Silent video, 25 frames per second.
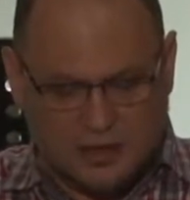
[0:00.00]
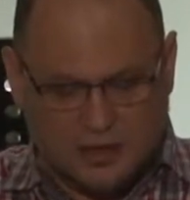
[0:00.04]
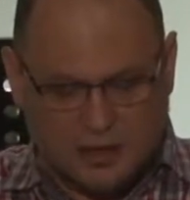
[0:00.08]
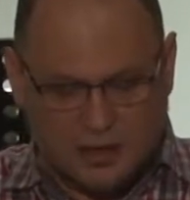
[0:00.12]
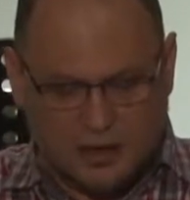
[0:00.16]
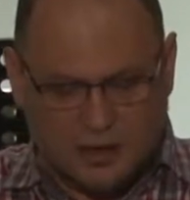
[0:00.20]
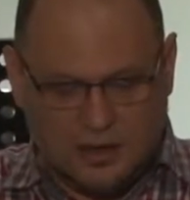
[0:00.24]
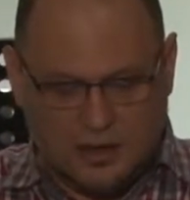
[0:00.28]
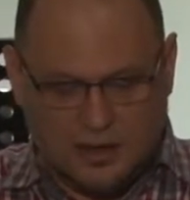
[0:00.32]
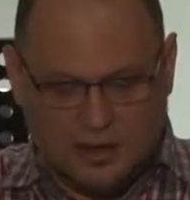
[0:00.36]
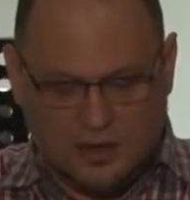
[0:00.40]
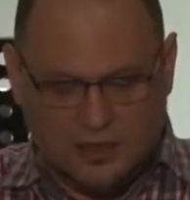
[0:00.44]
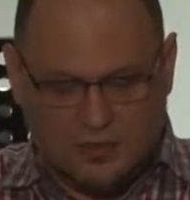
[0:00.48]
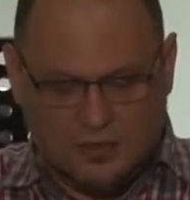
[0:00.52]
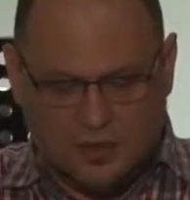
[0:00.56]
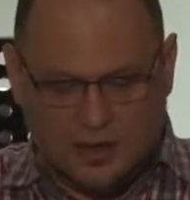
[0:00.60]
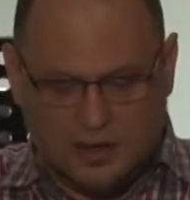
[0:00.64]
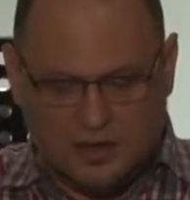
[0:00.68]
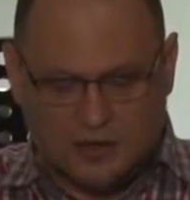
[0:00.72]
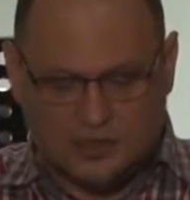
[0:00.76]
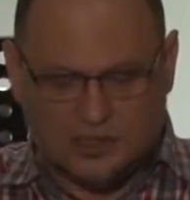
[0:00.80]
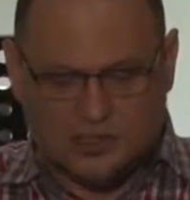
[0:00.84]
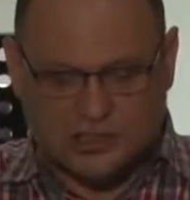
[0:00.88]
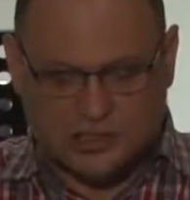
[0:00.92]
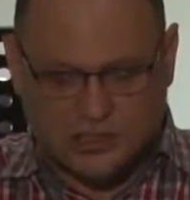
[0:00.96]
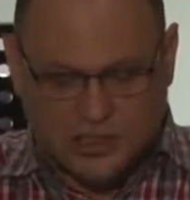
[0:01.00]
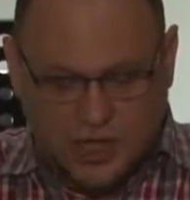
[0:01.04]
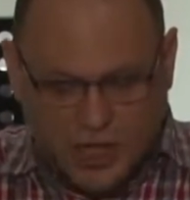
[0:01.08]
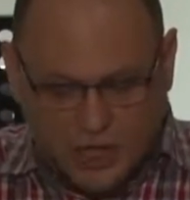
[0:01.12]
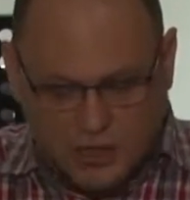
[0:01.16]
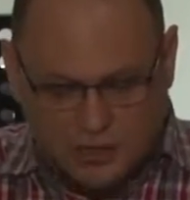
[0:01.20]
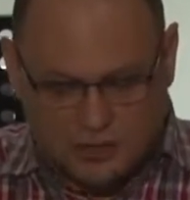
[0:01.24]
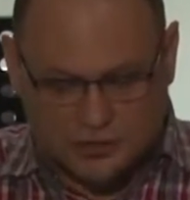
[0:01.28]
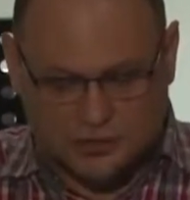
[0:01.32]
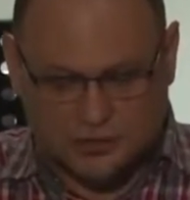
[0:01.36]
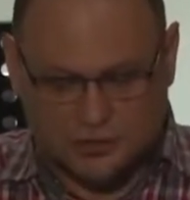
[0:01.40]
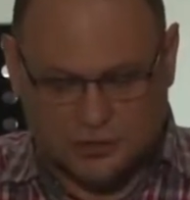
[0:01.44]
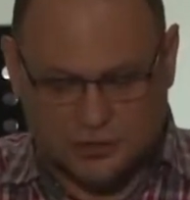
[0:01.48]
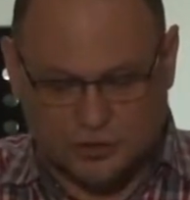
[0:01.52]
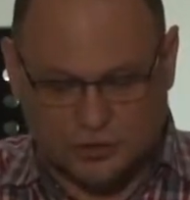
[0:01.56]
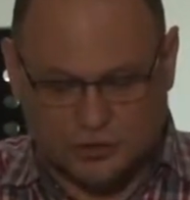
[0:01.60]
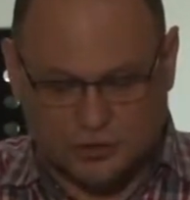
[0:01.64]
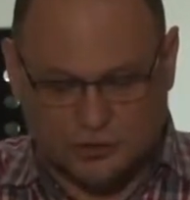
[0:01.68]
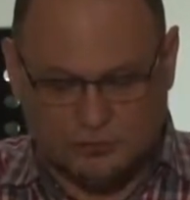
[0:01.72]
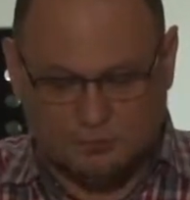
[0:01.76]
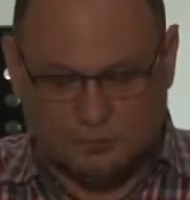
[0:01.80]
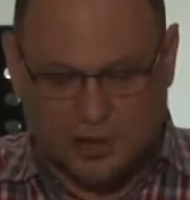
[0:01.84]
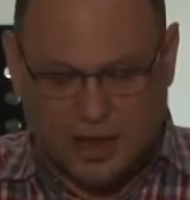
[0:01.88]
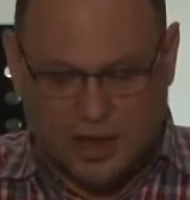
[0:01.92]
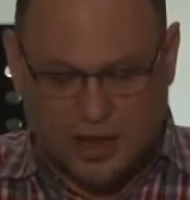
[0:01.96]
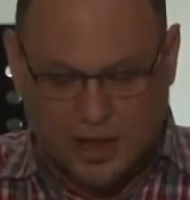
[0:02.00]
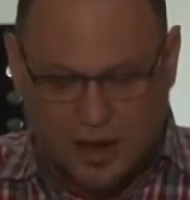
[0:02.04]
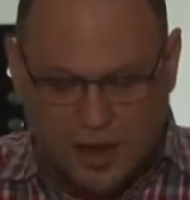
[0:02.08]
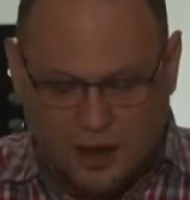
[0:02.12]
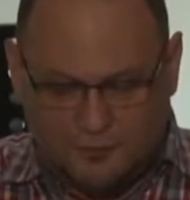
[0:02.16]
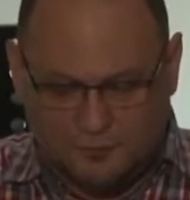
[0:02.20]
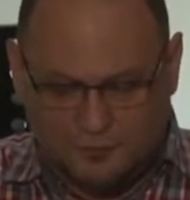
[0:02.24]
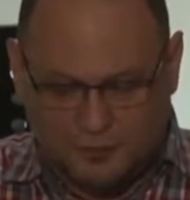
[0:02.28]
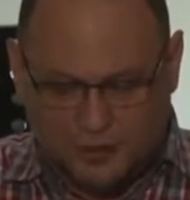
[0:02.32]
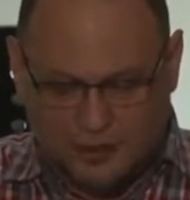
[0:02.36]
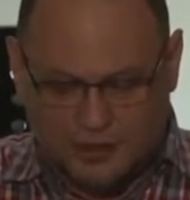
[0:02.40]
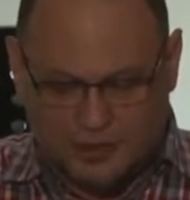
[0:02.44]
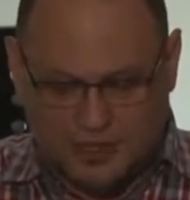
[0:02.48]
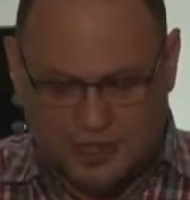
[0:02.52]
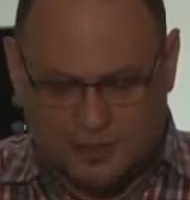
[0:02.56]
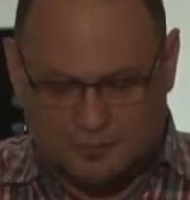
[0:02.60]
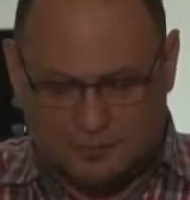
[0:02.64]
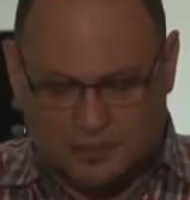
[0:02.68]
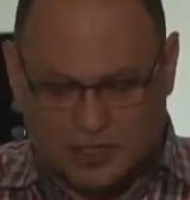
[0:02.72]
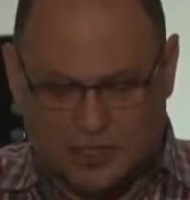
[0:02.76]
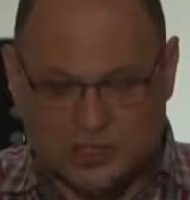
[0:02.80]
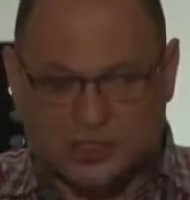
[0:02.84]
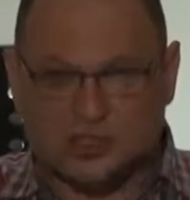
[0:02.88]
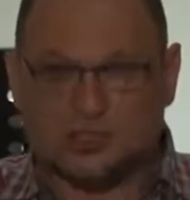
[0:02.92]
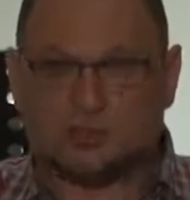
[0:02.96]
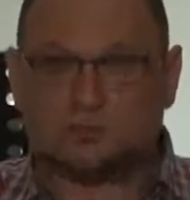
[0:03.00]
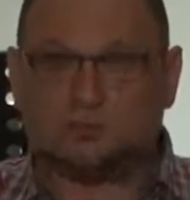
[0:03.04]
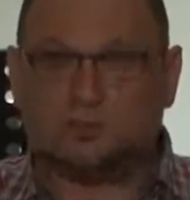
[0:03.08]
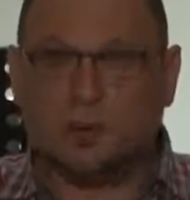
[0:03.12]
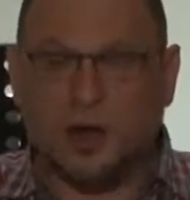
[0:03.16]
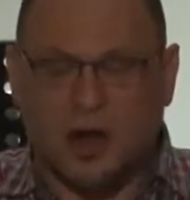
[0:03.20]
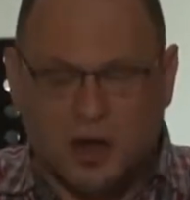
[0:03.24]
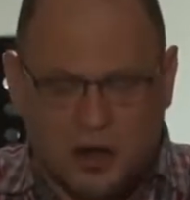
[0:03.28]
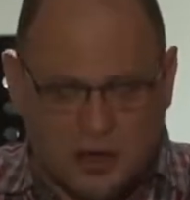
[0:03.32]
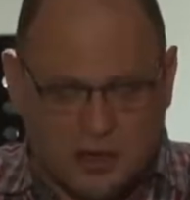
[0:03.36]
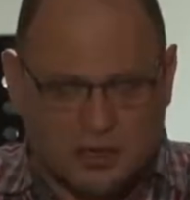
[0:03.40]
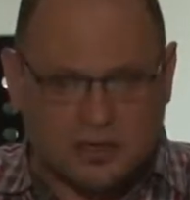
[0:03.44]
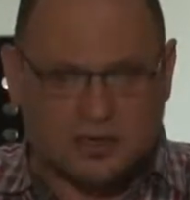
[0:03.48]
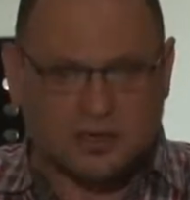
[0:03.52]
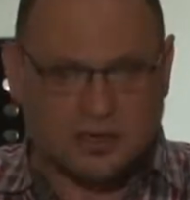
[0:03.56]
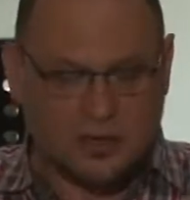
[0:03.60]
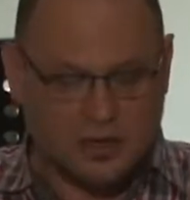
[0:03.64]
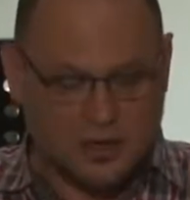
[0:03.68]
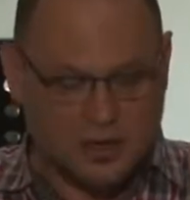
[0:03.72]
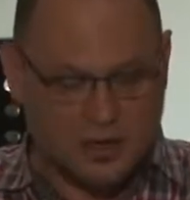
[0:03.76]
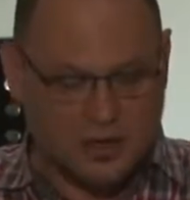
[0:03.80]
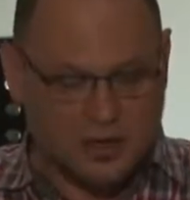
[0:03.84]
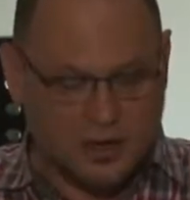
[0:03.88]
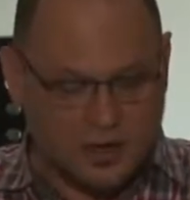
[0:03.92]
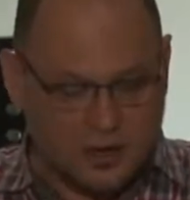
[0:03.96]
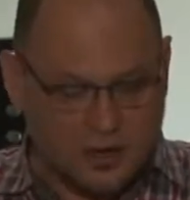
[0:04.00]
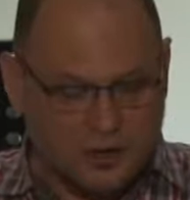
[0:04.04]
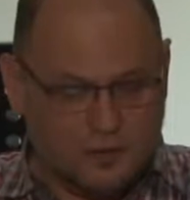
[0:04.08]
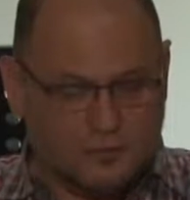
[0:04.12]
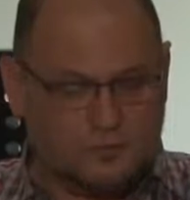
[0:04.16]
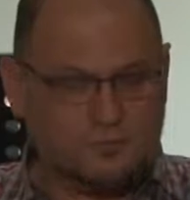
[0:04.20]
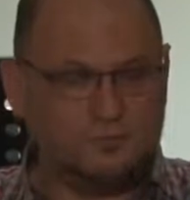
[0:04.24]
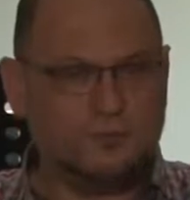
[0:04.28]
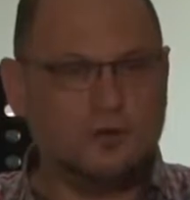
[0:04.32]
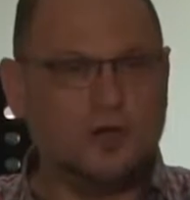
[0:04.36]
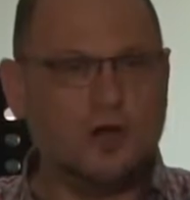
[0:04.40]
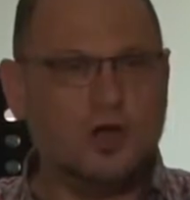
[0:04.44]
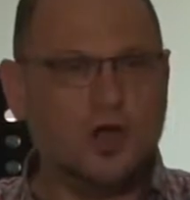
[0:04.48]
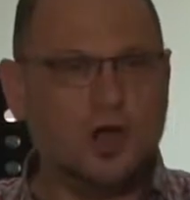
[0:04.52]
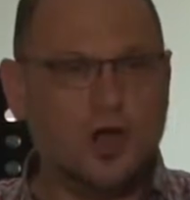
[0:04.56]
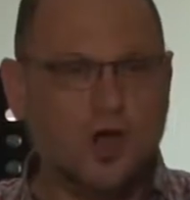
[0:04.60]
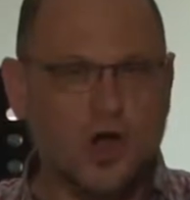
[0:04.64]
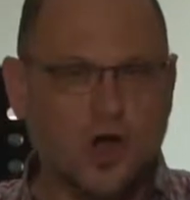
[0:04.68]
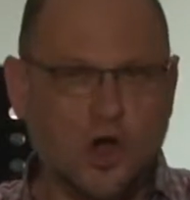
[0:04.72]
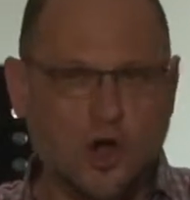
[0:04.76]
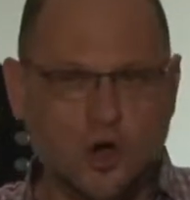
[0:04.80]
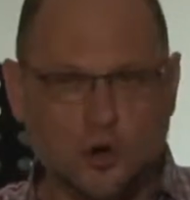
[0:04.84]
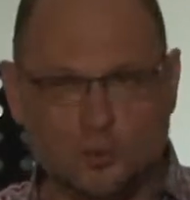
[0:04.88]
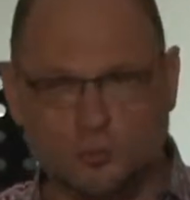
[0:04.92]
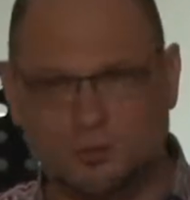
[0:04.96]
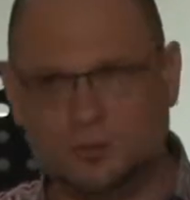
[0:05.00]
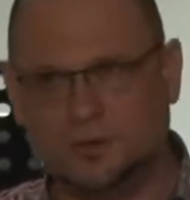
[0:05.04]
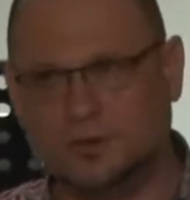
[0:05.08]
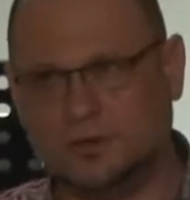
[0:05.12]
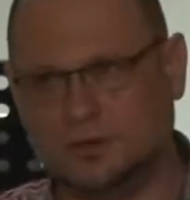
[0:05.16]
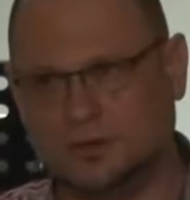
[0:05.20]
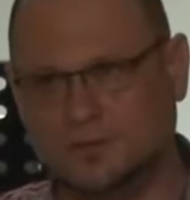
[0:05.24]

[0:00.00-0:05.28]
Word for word: uh, their solitude by offering them a spark of hope.